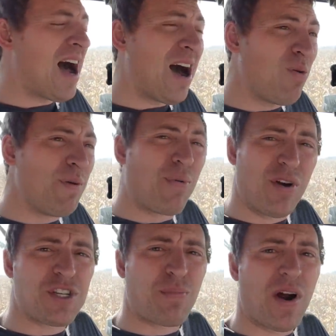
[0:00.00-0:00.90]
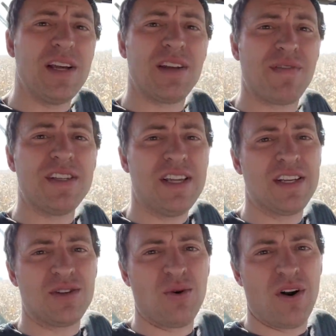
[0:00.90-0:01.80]
I'll be pretty surprised if this
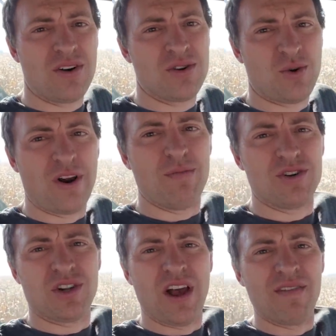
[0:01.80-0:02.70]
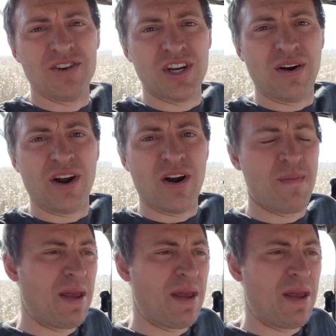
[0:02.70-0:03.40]
isn't 220 bushel average out here.